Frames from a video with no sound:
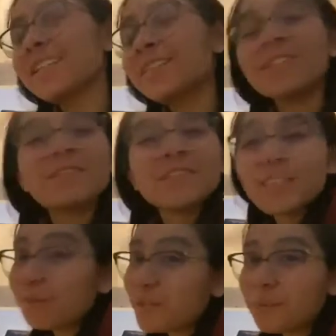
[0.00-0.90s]
with
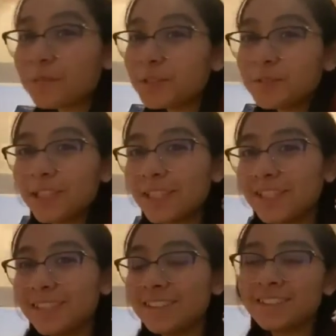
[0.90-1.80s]
tip number
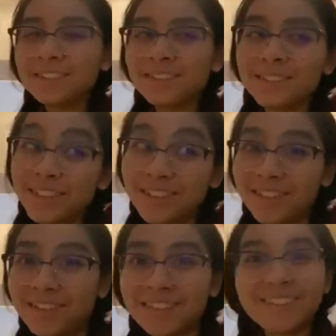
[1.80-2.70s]
1,
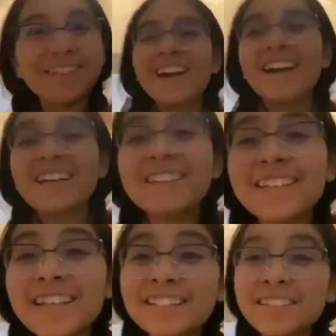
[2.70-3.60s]
duh. And
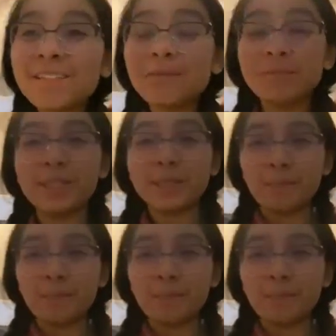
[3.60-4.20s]
that's gonna be